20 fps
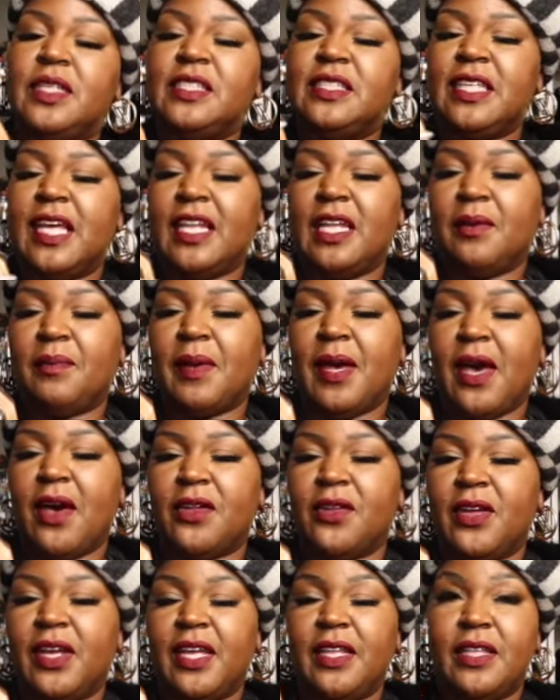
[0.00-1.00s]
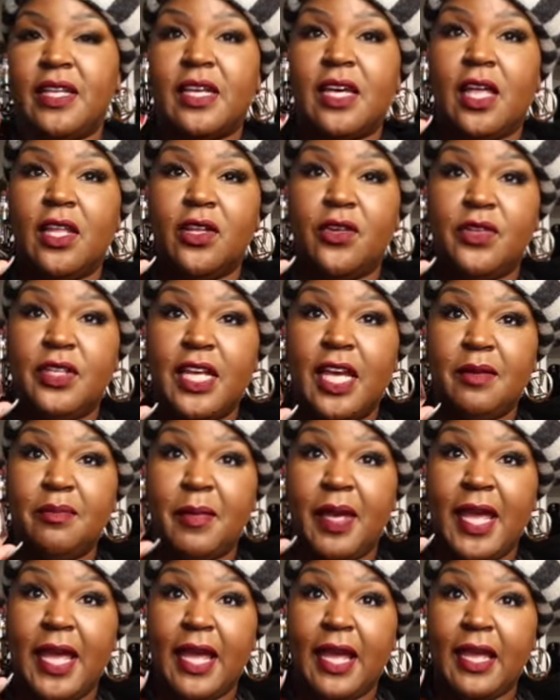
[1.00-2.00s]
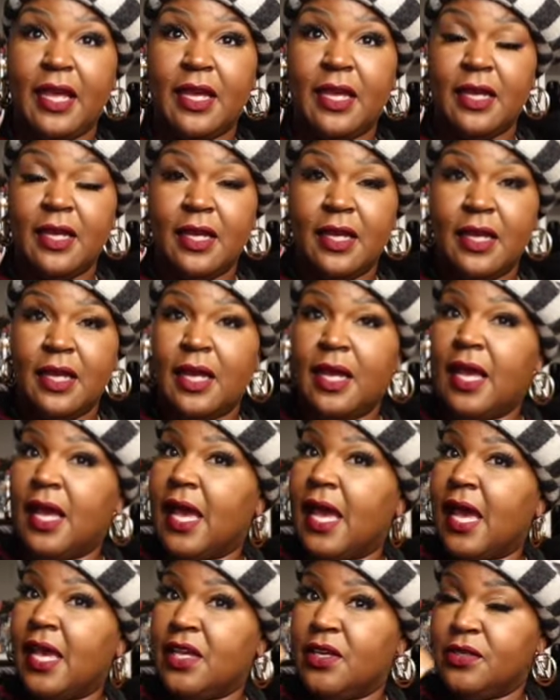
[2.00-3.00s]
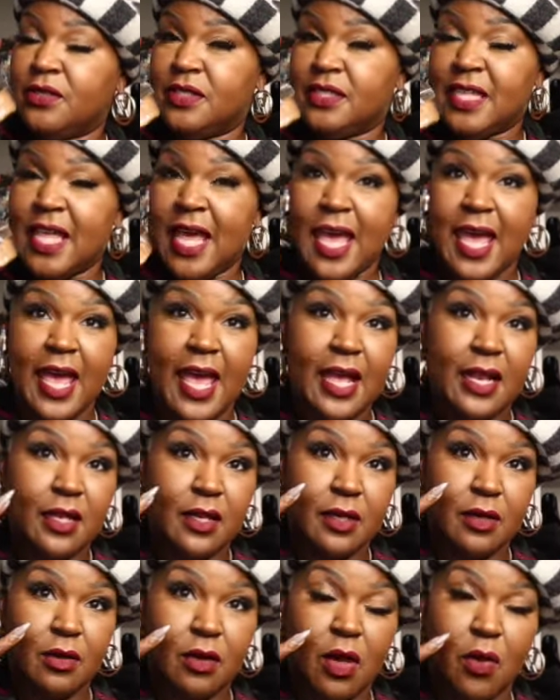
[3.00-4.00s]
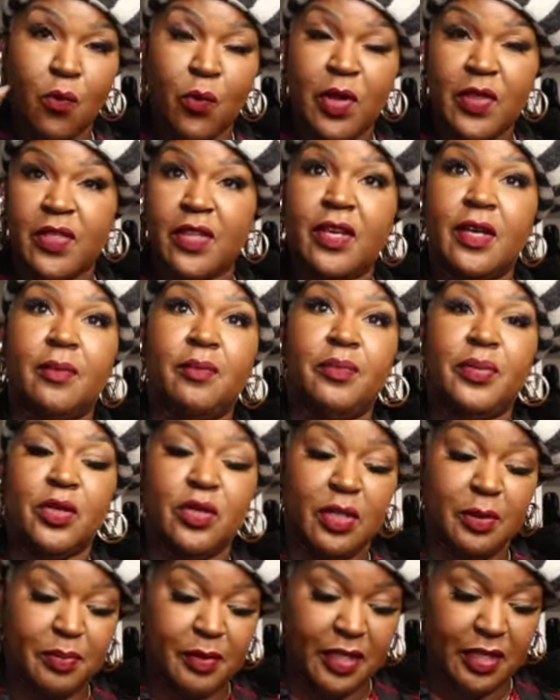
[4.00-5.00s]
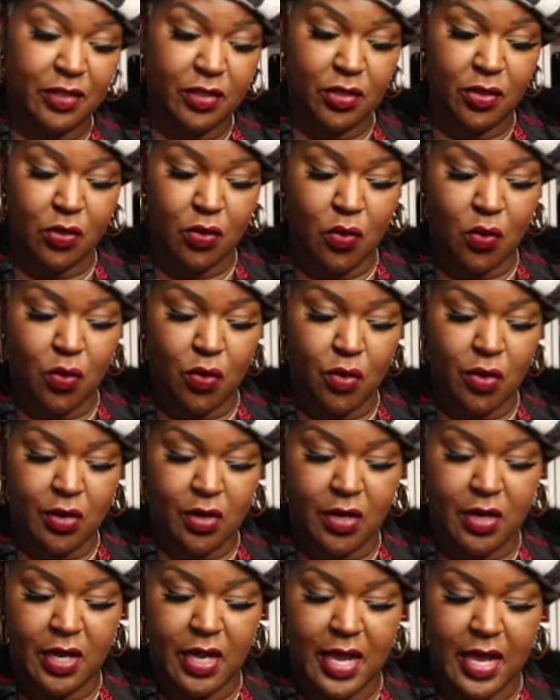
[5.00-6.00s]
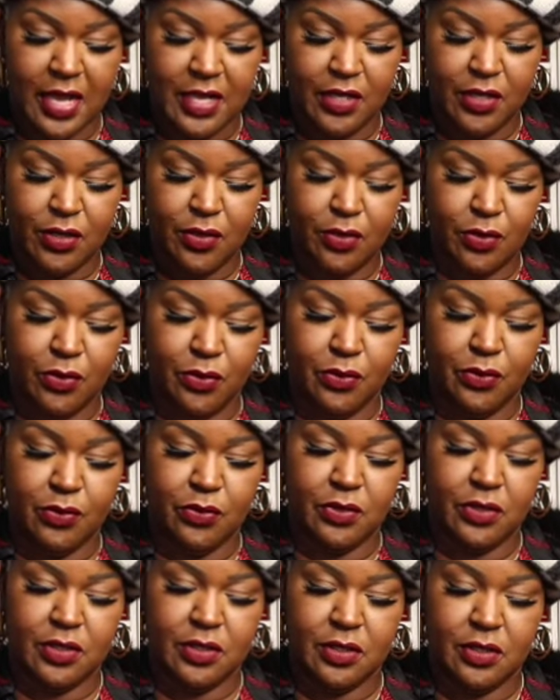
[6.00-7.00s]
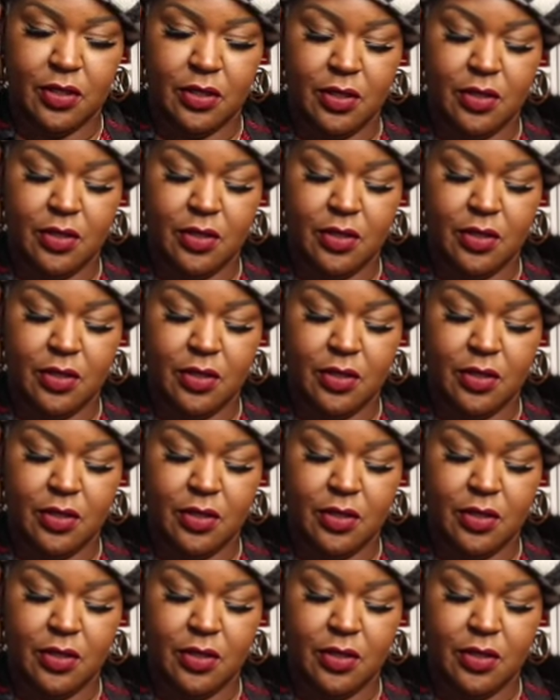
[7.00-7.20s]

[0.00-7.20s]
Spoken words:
setting powder in the color Nutmeg. I use that with a beauty blender, or I use